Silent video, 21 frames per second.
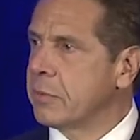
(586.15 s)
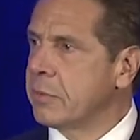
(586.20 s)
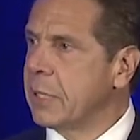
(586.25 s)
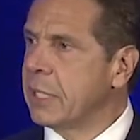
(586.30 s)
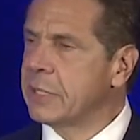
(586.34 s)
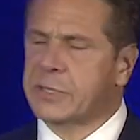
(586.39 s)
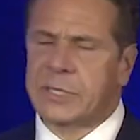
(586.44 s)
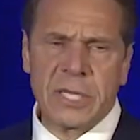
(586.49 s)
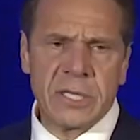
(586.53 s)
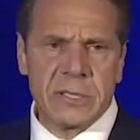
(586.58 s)

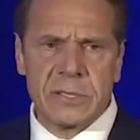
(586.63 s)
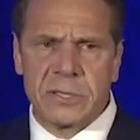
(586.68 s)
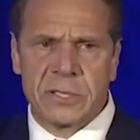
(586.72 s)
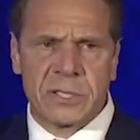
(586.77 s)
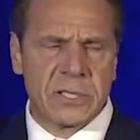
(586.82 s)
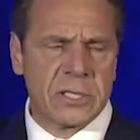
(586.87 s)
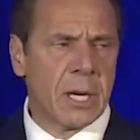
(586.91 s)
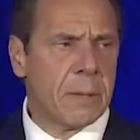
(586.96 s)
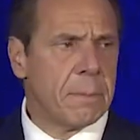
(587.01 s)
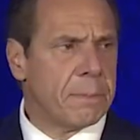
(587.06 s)
It's in
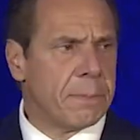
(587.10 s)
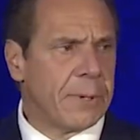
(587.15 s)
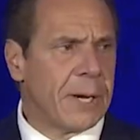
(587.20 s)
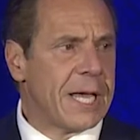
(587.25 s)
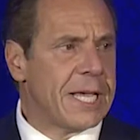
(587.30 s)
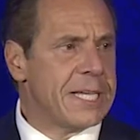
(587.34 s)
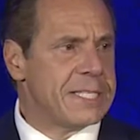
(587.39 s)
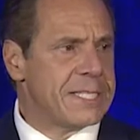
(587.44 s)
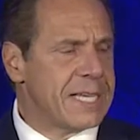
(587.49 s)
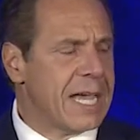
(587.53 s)

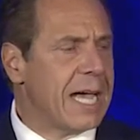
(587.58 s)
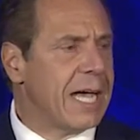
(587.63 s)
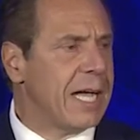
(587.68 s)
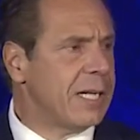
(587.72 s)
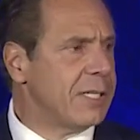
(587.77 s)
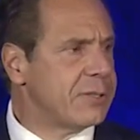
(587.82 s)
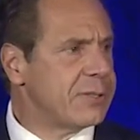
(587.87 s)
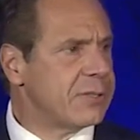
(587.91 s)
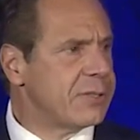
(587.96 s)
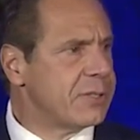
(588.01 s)
someplace
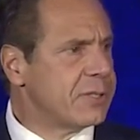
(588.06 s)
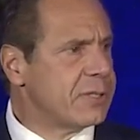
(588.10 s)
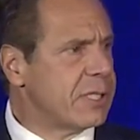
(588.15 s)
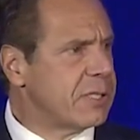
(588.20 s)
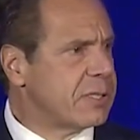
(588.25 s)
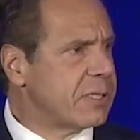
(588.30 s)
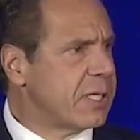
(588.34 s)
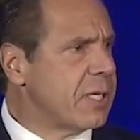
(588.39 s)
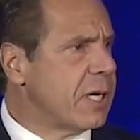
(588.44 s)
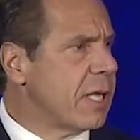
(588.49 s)
else.
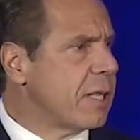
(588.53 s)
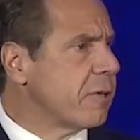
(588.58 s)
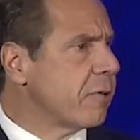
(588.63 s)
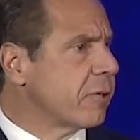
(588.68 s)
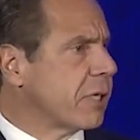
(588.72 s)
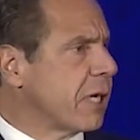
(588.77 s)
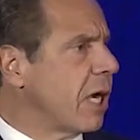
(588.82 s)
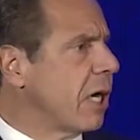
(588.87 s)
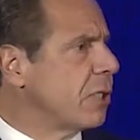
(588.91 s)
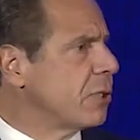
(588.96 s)
It's another
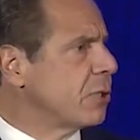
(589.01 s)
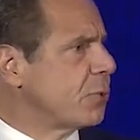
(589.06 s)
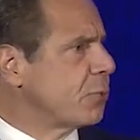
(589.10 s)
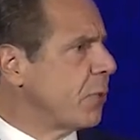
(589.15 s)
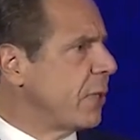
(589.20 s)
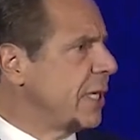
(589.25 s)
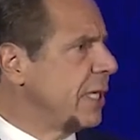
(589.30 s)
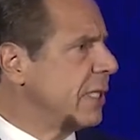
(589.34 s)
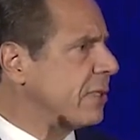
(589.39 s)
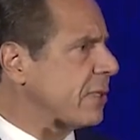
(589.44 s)

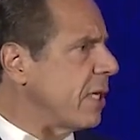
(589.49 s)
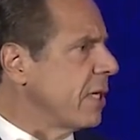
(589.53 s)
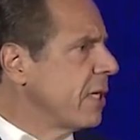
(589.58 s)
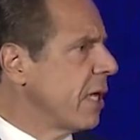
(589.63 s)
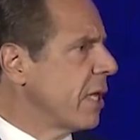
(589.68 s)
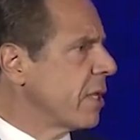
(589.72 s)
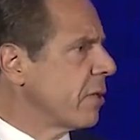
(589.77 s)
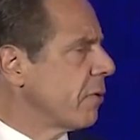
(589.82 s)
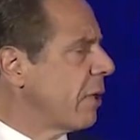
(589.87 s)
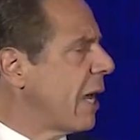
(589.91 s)
country. It's
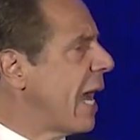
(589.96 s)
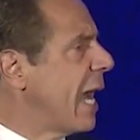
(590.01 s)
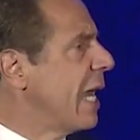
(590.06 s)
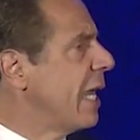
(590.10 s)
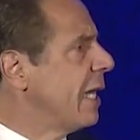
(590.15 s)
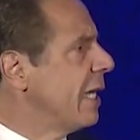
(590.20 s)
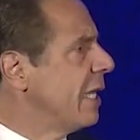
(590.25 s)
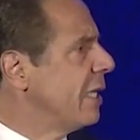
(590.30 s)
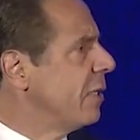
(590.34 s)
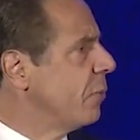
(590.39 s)
another
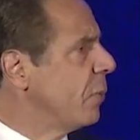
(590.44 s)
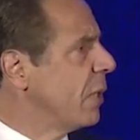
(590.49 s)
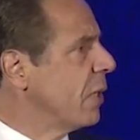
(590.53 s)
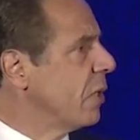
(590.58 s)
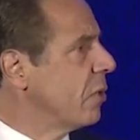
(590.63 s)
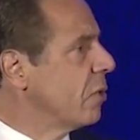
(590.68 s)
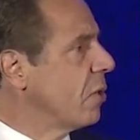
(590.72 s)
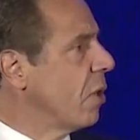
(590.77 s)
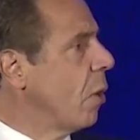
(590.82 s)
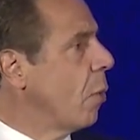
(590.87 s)
island. We
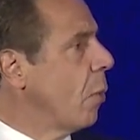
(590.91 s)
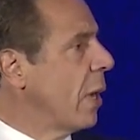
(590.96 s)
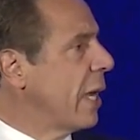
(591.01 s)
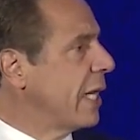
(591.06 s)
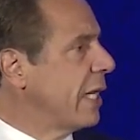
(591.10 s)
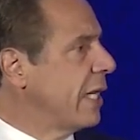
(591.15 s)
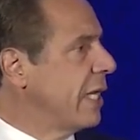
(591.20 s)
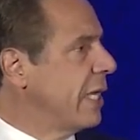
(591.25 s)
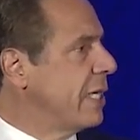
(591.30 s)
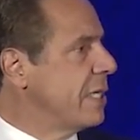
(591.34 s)
don't know
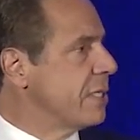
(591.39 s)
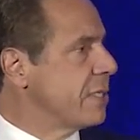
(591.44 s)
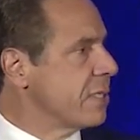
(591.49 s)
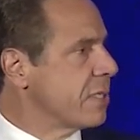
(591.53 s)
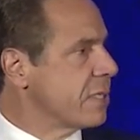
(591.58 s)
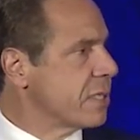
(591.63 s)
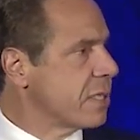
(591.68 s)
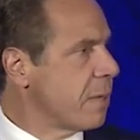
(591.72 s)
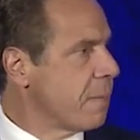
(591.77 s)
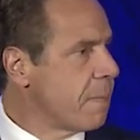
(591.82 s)
what it
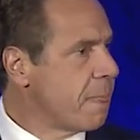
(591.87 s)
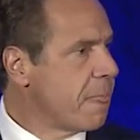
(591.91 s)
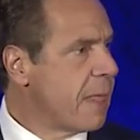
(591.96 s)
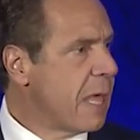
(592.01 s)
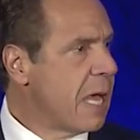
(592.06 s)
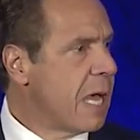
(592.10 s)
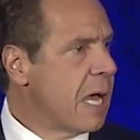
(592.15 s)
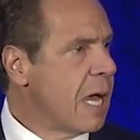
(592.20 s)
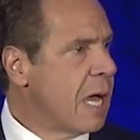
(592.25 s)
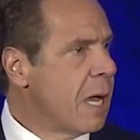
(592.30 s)
is.
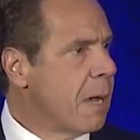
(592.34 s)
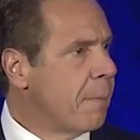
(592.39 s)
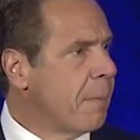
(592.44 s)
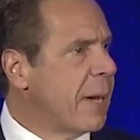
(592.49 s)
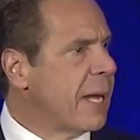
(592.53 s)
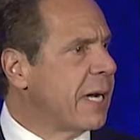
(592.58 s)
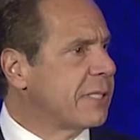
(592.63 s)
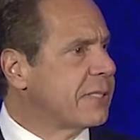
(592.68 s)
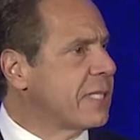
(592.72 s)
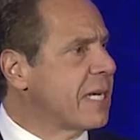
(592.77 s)

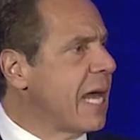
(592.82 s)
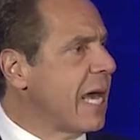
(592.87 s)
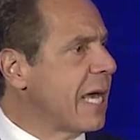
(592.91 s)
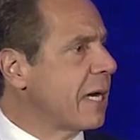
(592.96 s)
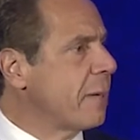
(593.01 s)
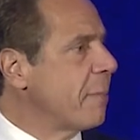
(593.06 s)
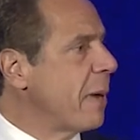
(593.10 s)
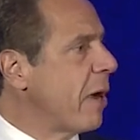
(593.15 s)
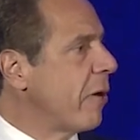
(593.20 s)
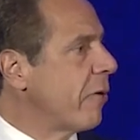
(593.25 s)
But it's not
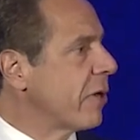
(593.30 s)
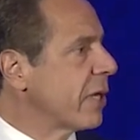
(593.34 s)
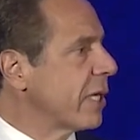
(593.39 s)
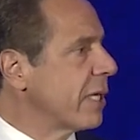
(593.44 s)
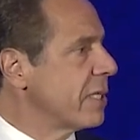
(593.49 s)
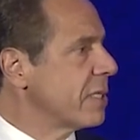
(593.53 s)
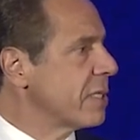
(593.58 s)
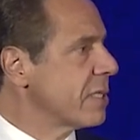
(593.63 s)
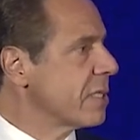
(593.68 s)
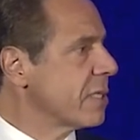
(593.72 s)

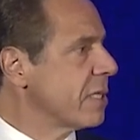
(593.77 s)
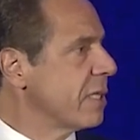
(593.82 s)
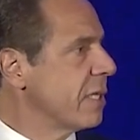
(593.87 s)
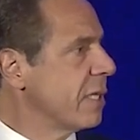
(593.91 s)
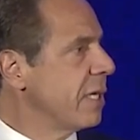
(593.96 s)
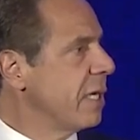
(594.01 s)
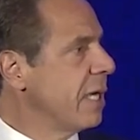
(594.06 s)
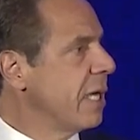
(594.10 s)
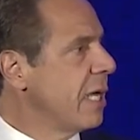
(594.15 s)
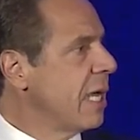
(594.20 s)
Americans.
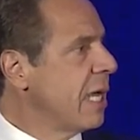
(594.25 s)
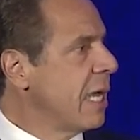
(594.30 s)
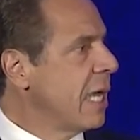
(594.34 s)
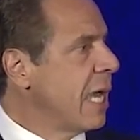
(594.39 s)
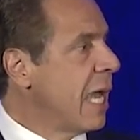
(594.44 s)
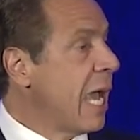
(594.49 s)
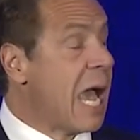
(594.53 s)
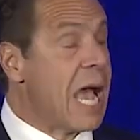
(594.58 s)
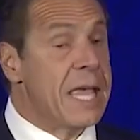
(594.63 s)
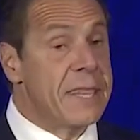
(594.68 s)

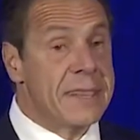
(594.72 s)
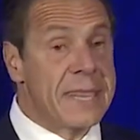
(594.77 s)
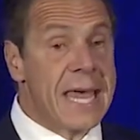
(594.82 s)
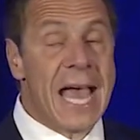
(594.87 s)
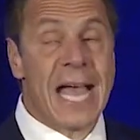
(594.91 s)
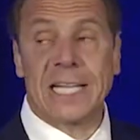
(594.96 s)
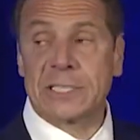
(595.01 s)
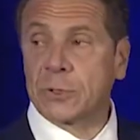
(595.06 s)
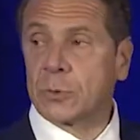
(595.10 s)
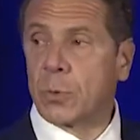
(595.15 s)
And
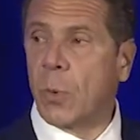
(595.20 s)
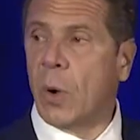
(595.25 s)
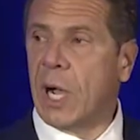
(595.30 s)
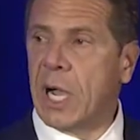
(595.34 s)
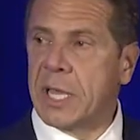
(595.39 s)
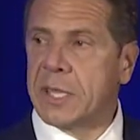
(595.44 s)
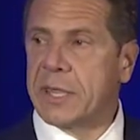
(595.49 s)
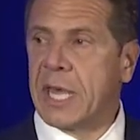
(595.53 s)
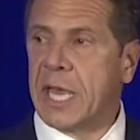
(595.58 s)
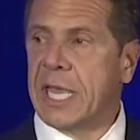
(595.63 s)
that's
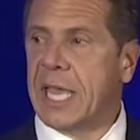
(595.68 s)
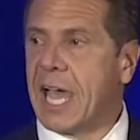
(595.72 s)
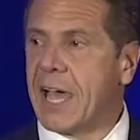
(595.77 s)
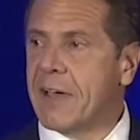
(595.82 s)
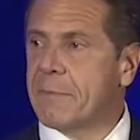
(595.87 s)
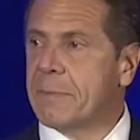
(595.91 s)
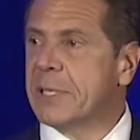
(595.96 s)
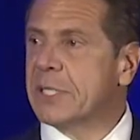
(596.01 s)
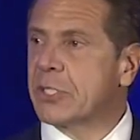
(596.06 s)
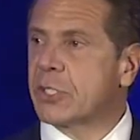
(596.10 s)
why they
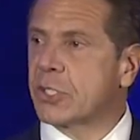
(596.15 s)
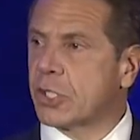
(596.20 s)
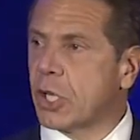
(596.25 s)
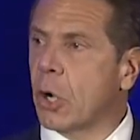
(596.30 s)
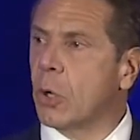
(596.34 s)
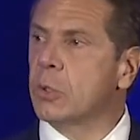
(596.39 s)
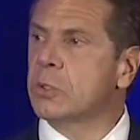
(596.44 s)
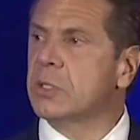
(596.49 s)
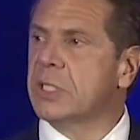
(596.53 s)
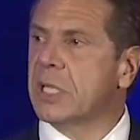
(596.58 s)
have been
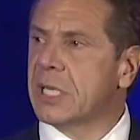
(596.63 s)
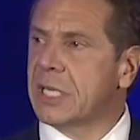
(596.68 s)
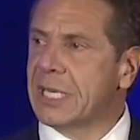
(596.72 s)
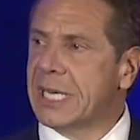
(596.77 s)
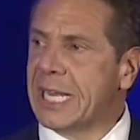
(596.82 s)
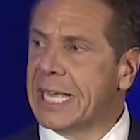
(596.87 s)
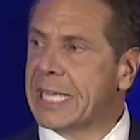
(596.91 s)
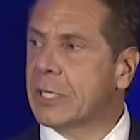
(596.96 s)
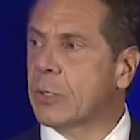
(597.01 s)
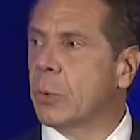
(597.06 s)
so
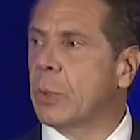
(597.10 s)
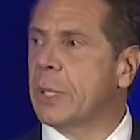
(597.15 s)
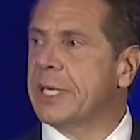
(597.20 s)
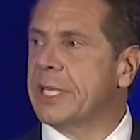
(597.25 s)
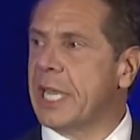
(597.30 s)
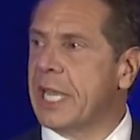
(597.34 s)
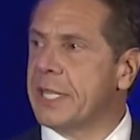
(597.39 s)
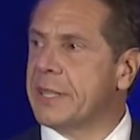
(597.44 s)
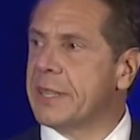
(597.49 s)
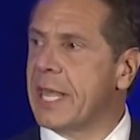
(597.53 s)
delinquent
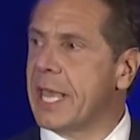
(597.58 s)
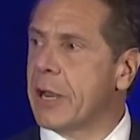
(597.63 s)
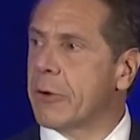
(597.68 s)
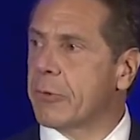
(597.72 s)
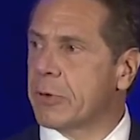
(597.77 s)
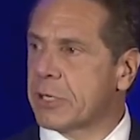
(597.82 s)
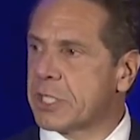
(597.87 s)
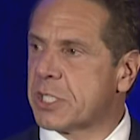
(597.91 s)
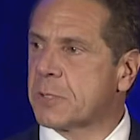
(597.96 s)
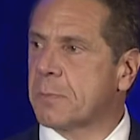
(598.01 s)
in their
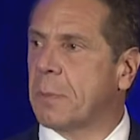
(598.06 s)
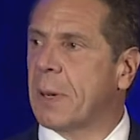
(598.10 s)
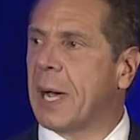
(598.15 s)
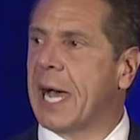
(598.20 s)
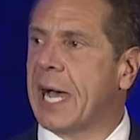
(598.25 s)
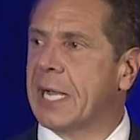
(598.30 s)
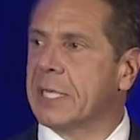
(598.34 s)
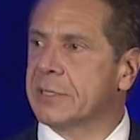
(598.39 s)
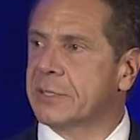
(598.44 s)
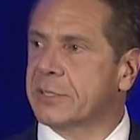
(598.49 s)

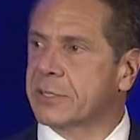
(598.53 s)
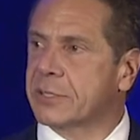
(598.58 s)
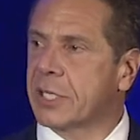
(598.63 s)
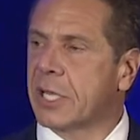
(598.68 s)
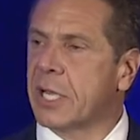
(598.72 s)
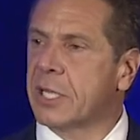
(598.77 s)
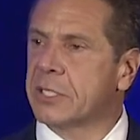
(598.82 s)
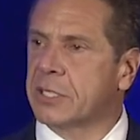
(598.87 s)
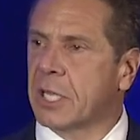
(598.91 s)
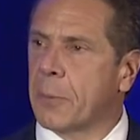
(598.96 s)
response
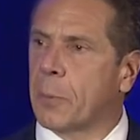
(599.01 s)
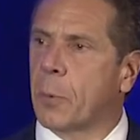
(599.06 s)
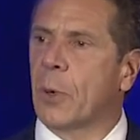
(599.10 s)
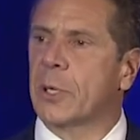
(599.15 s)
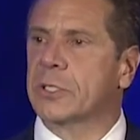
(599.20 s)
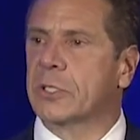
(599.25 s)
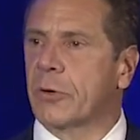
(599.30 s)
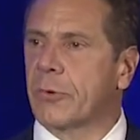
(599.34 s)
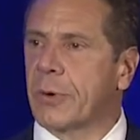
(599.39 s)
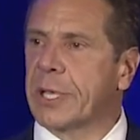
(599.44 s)
to
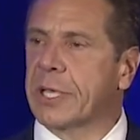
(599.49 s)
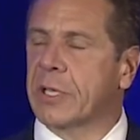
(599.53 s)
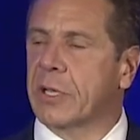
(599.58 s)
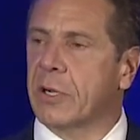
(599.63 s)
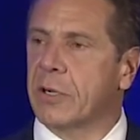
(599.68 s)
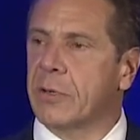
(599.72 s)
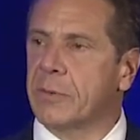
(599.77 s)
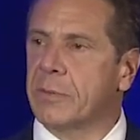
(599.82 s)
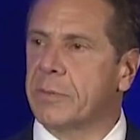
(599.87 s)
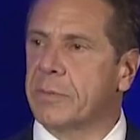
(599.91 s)
Puerto Rico.